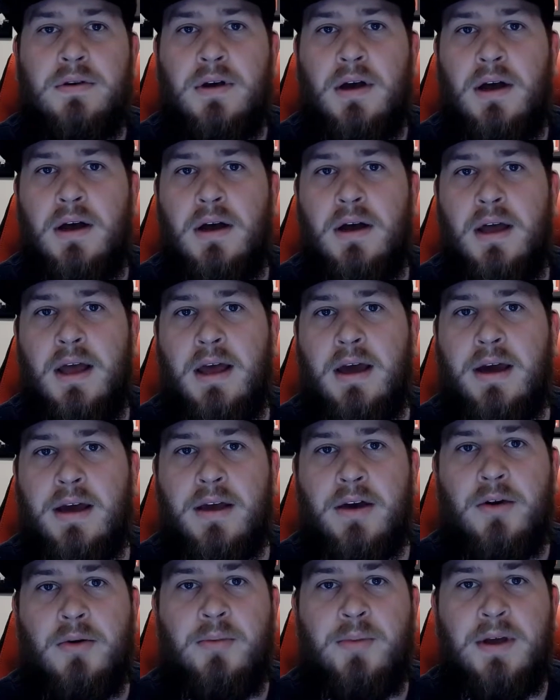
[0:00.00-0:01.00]

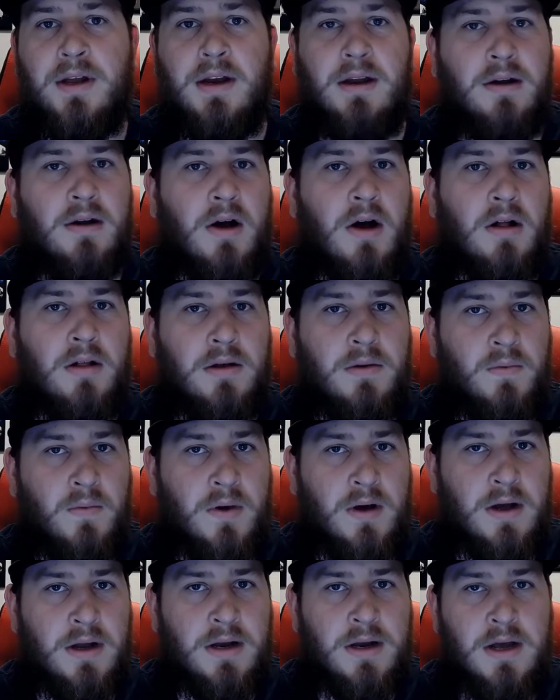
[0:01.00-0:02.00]
AIO meaning all in
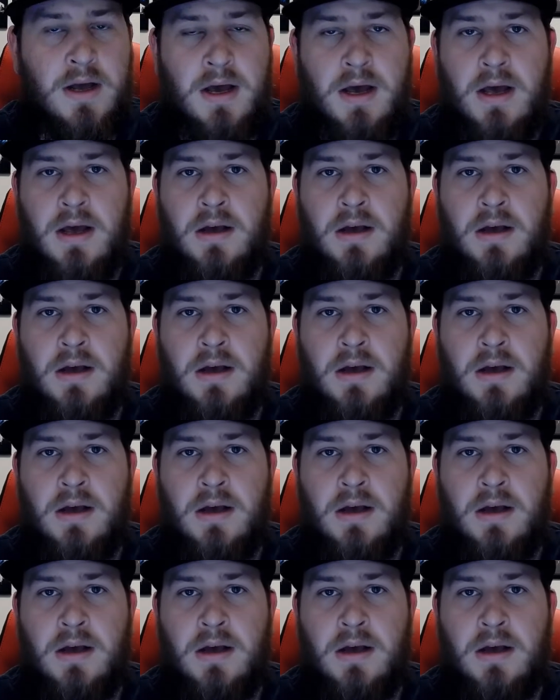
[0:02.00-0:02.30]
one,